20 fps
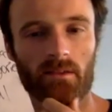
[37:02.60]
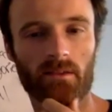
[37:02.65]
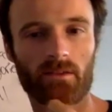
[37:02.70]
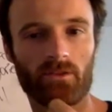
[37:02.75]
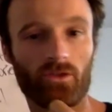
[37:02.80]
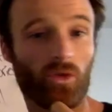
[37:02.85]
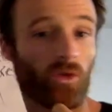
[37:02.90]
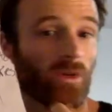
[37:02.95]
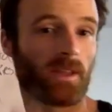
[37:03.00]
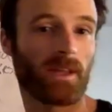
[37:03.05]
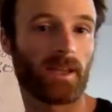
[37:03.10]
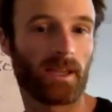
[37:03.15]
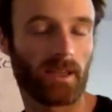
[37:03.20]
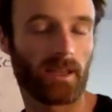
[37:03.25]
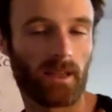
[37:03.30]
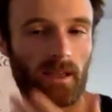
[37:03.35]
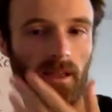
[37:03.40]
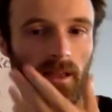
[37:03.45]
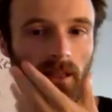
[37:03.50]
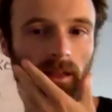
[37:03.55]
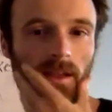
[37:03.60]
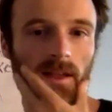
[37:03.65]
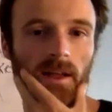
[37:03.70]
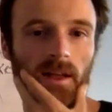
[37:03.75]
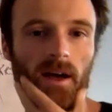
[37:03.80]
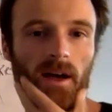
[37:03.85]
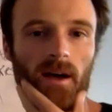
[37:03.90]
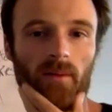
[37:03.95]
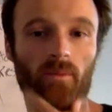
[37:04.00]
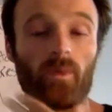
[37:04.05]
shortly
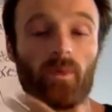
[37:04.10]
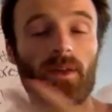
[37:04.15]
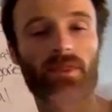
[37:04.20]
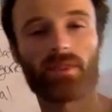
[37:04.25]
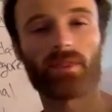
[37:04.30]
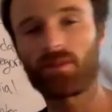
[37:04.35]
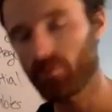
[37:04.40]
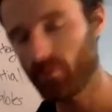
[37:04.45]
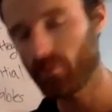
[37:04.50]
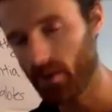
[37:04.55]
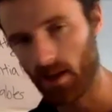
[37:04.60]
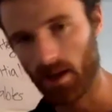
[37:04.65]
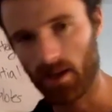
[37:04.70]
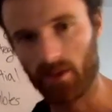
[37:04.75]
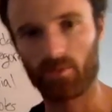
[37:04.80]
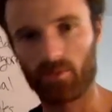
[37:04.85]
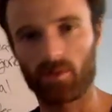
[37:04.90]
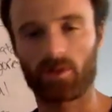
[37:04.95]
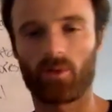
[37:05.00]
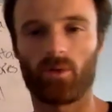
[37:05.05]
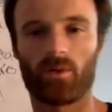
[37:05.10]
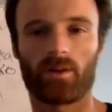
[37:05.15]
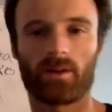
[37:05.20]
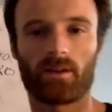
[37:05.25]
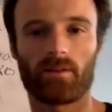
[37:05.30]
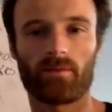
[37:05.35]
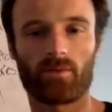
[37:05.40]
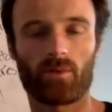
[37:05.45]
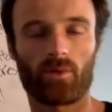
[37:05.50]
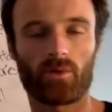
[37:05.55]
with today's recording,
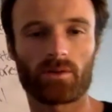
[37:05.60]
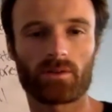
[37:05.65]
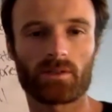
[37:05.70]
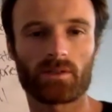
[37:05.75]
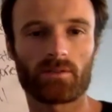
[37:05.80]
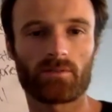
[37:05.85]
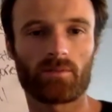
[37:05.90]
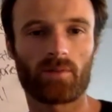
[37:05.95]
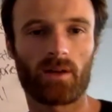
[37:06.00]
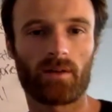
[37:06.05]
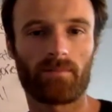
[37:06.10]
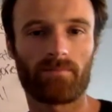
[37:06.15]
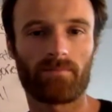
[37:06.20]
of course, as well.